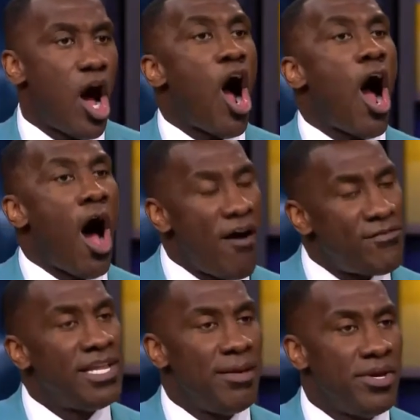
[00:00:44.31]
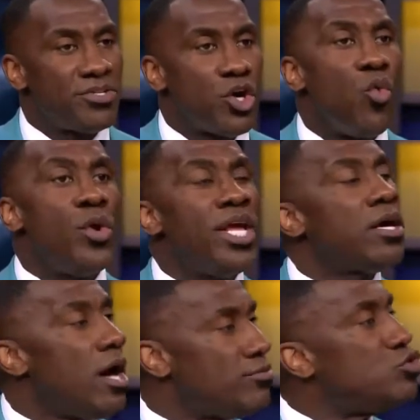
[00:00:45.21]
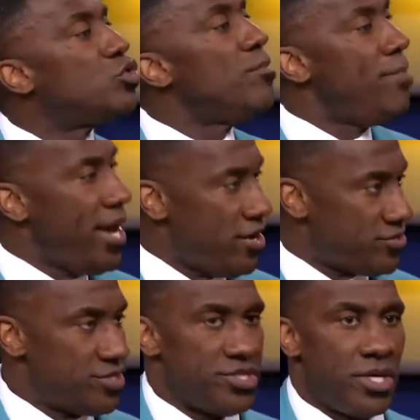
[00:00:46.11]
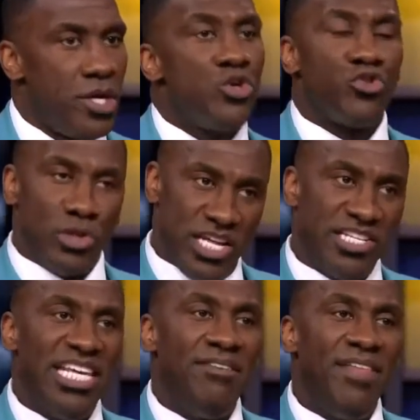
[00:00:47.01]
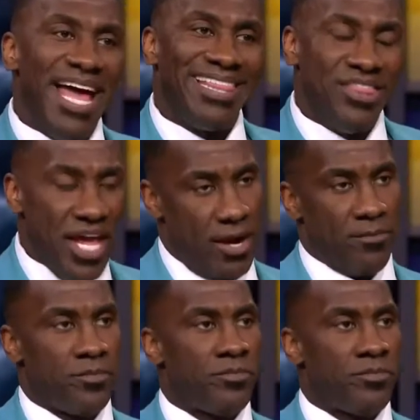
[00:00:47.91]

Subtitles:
are off limits when it comes to comparisons. So let's leave that there.